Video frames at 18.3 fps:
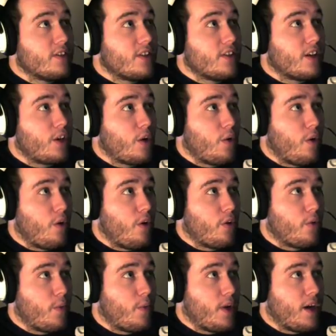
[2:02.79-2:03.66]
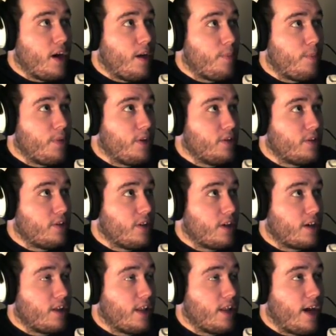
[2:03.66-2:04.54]
that go all the way up into the
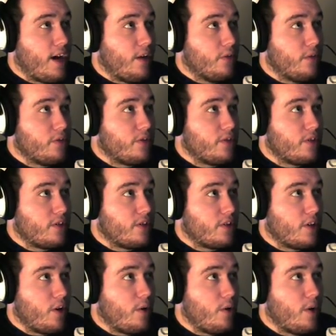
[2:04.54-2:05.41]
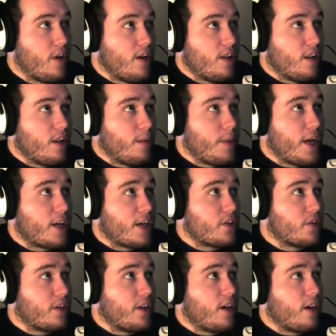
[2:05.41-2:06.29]
clouds, so let me
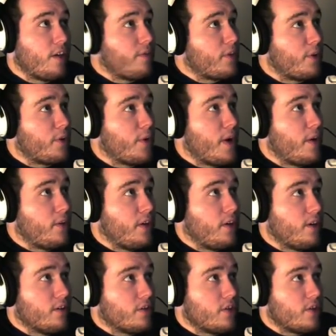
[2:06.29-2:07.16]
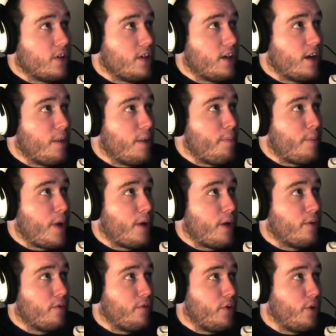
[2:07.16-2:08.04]
actually get off the ground here so you can get a
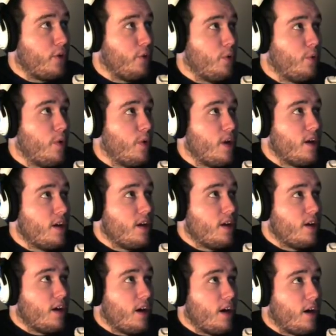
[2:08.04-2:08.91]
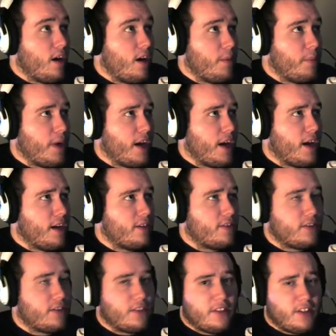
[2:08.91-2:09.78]
better view
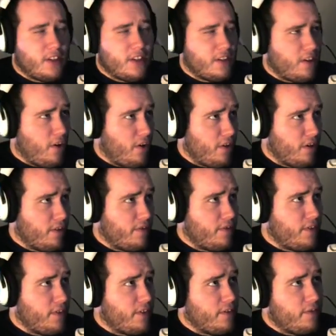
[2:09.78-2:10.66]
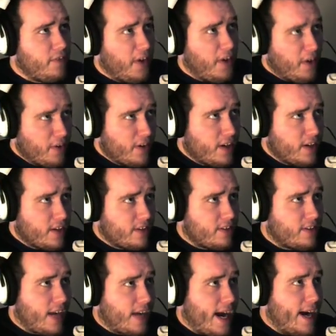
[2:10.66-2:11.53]
at all of the
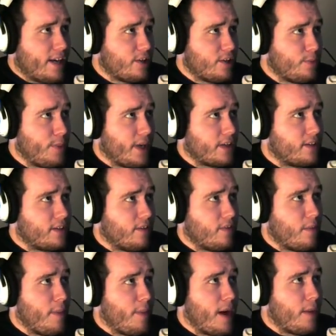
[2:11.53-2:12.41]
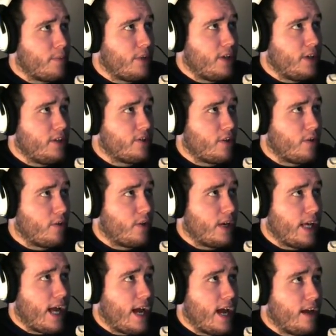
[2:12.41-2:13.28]
various aspects of the map that he's
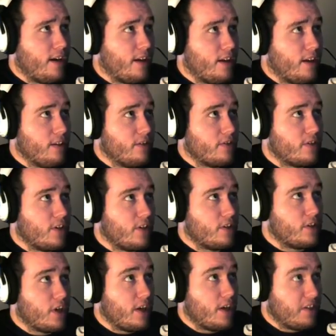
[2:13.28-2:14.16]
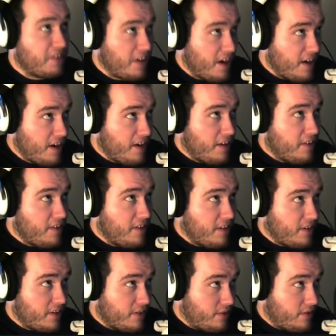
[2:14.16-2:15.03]
already added in, such as
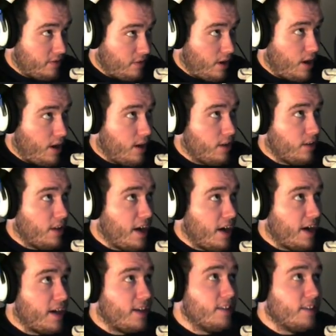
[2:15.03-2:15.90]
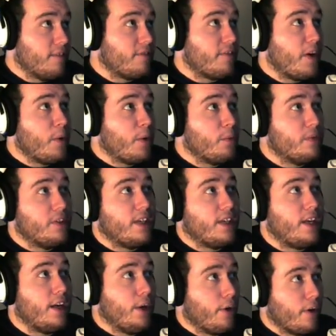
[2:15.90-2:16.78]
this line fountain
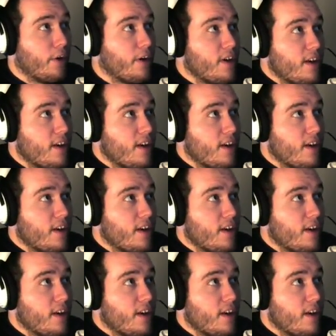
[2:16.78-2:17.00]
here,